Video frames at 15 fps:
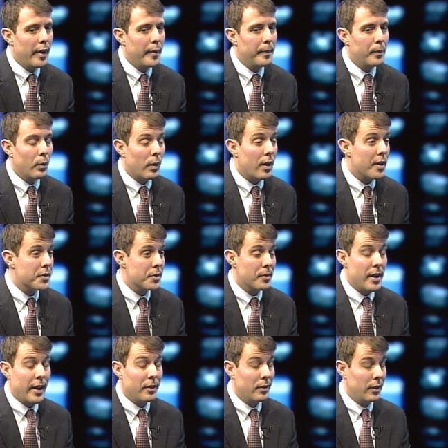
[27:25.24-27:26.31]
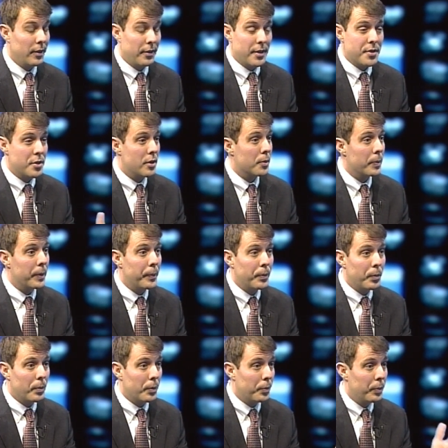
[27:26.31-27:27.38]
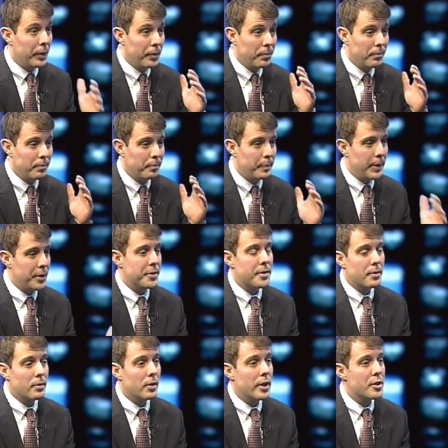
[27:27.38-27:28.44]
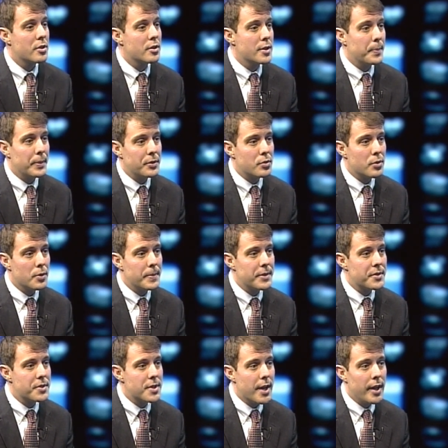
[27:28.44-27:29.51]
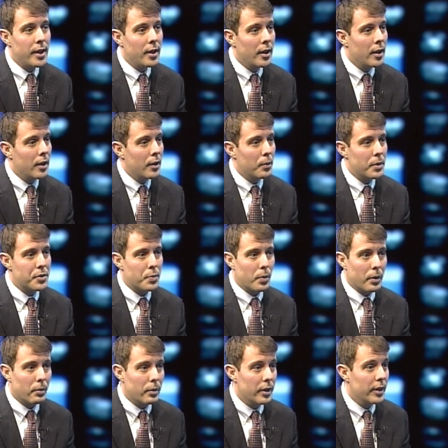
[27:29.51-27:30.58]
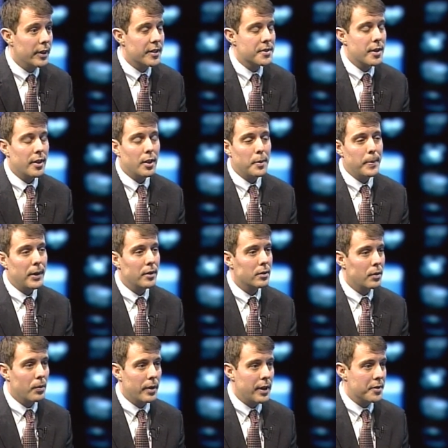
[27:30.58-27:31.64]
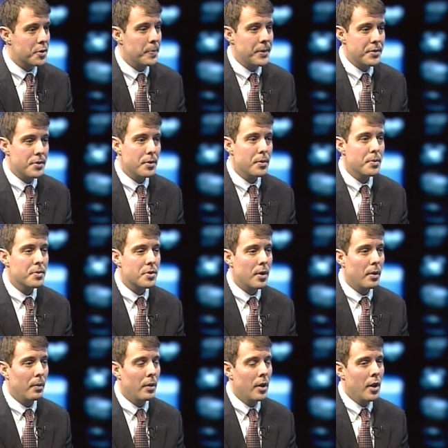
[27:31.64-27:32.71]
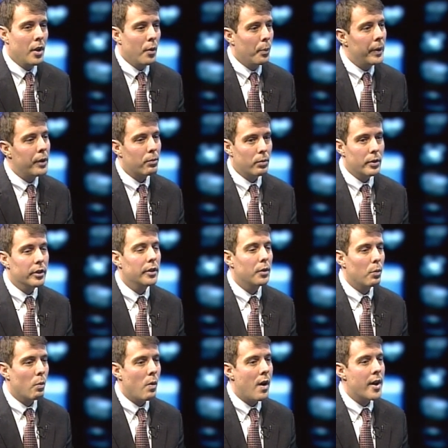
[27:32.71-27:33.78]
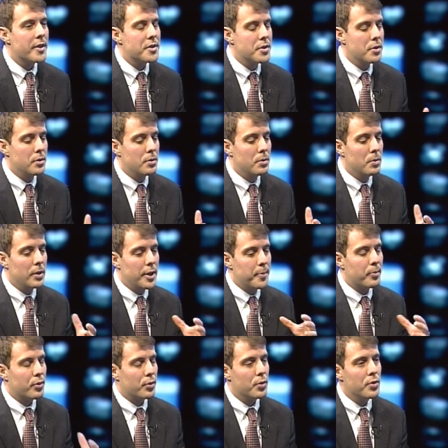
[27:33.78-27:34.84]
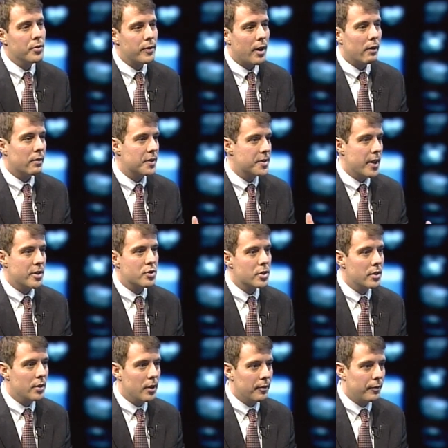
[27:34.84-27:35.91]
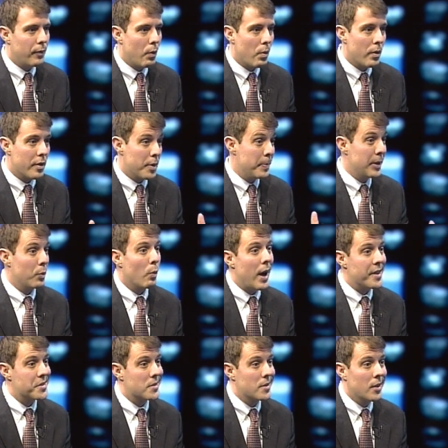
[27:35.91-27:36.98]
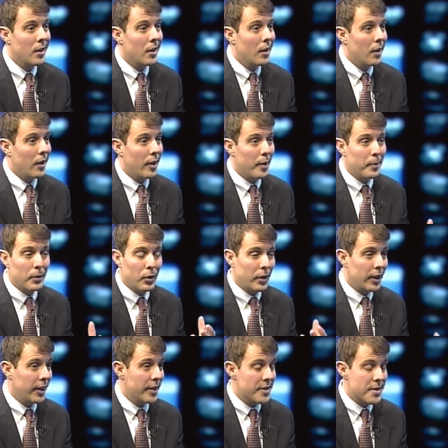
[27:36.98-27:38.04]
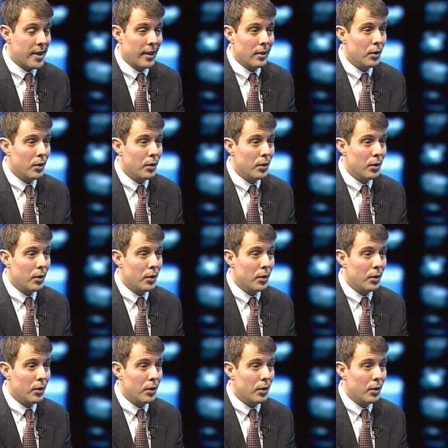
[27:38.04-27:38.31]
We're also now, this year we built a relationship with Truman State, which we're really excited about, going out to Mizzou. So we really want to improve our retention for the Midwest. Looking in St.